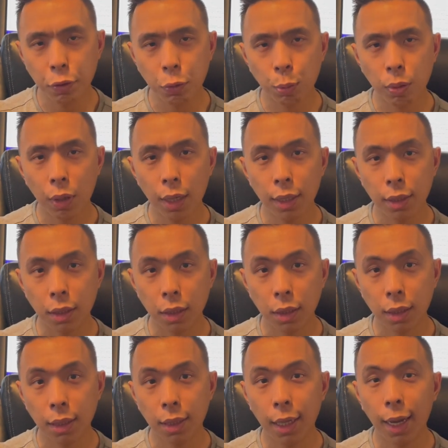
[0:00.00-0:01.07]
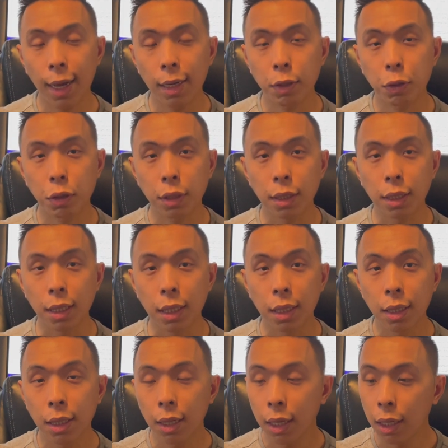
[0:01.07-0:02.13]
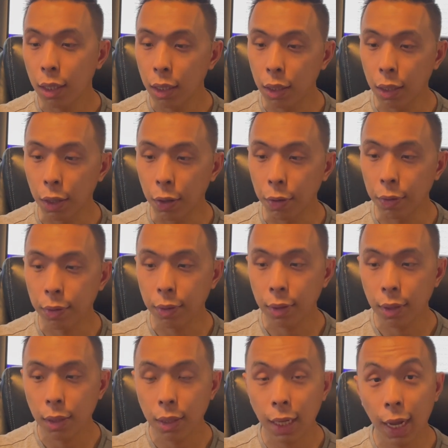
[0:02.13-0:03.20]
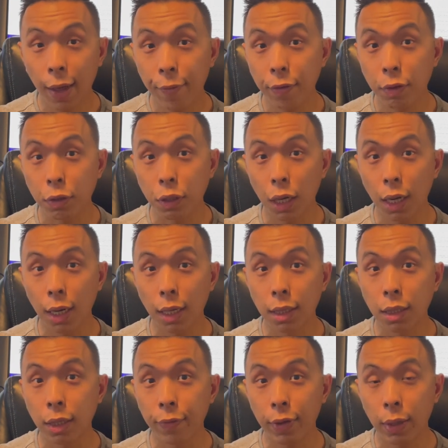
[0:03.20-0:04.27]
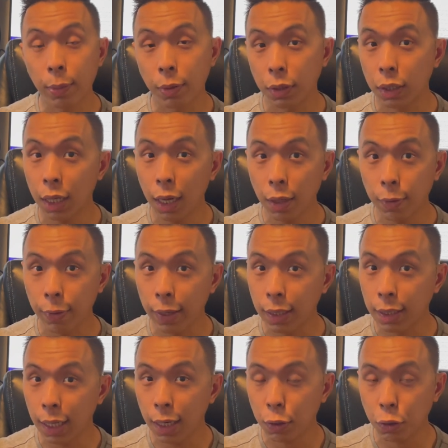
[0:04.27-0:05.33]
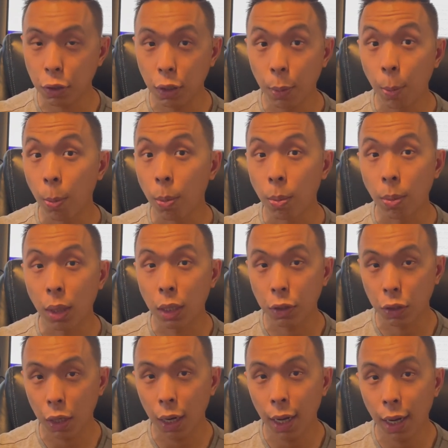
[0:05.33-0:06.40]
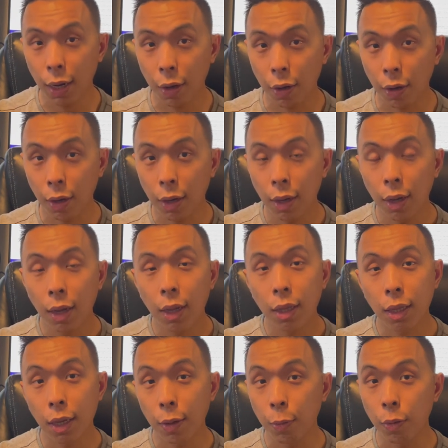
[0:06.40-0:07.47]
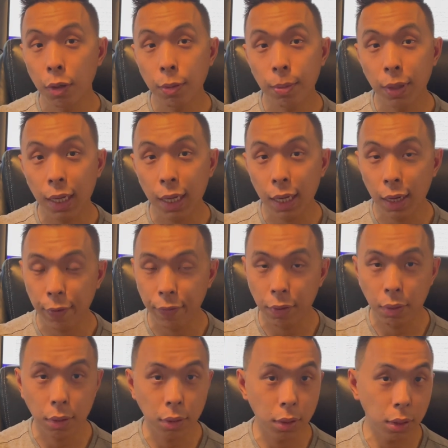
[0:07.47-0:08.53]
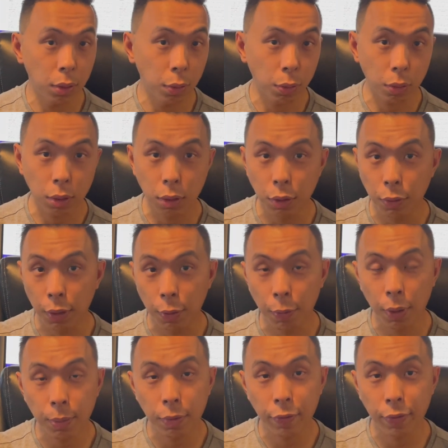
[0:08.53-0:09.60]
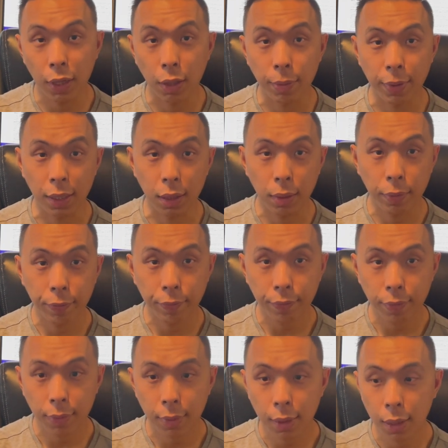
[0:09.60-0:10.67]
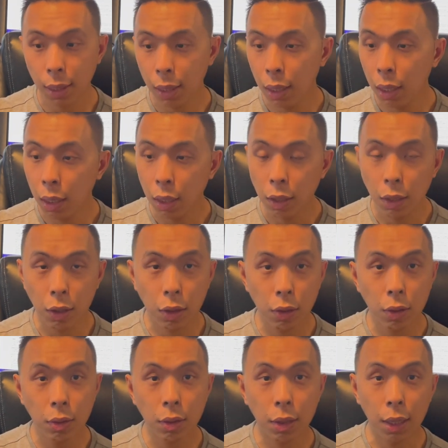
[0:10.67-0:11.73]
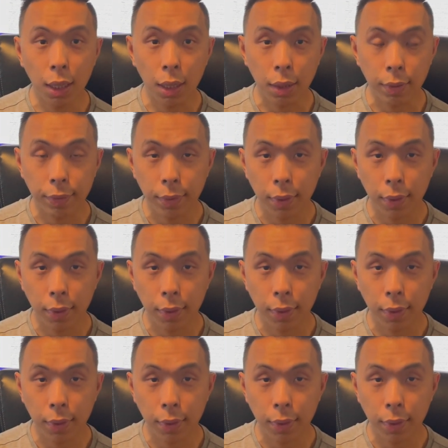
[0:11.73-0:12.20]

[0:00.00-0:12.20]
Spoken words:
price to actually, you know, the average developer salary is actually much higher than it would be if you're doing web development. The third thing